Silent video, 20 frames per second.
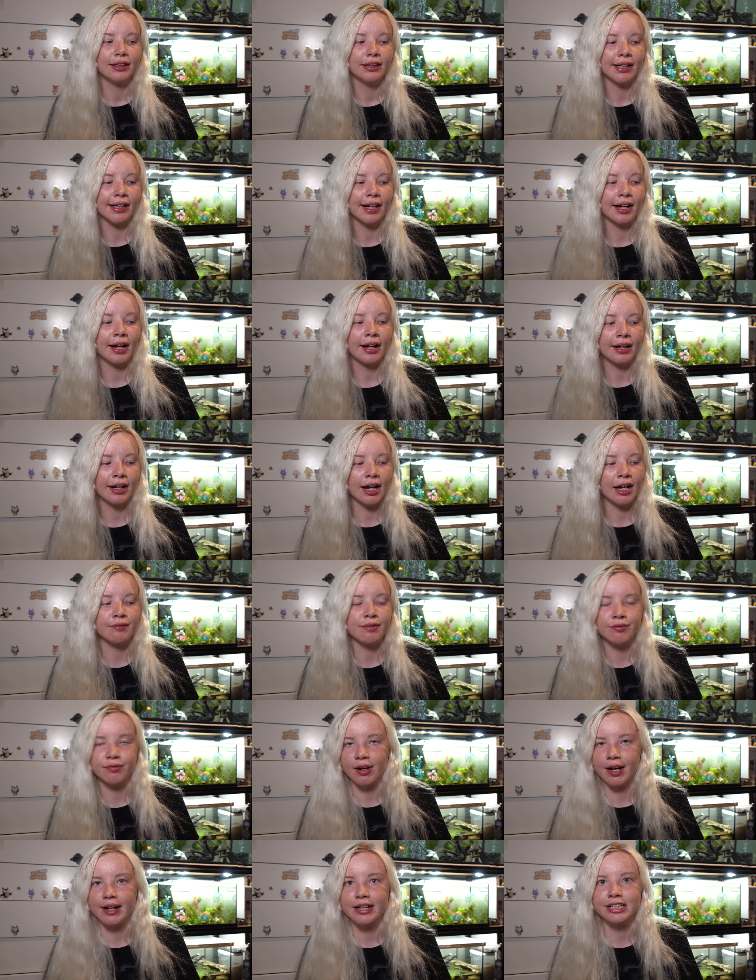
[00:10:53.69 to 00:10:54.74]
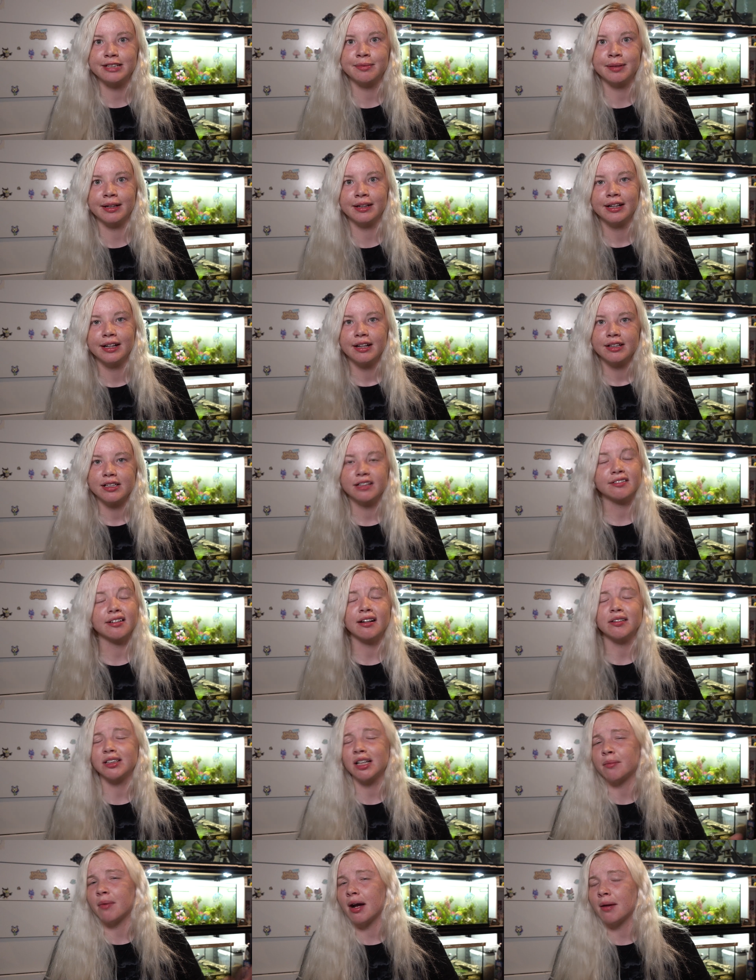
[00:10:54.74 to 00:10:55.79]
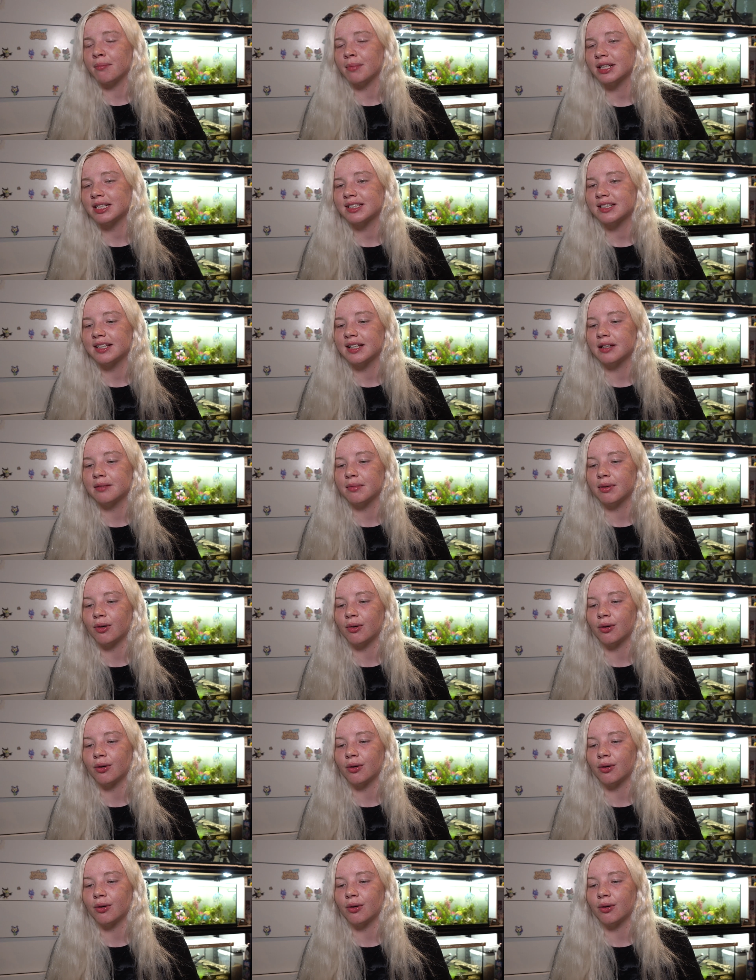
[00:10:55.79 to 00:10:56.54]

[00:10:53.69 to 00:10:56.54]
like kind of advice, but sometimes I might miss them,